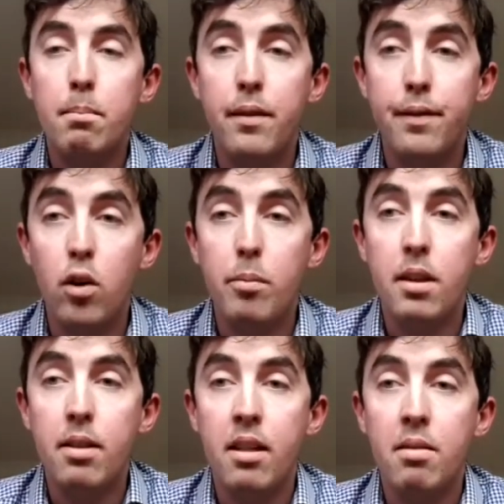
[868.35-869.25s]

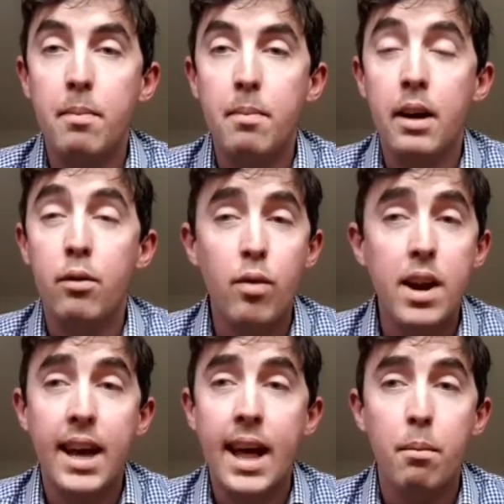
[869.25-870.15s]
performance aspect
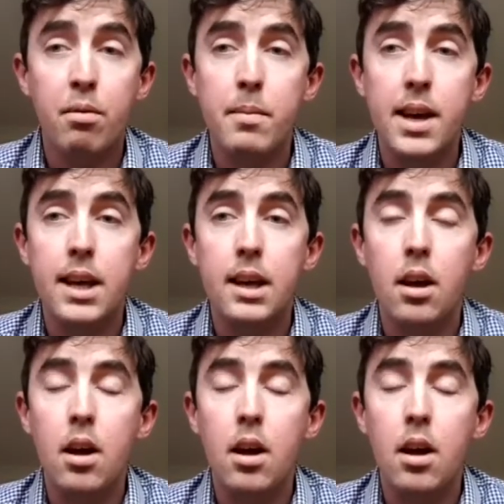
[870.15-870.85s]
really helped me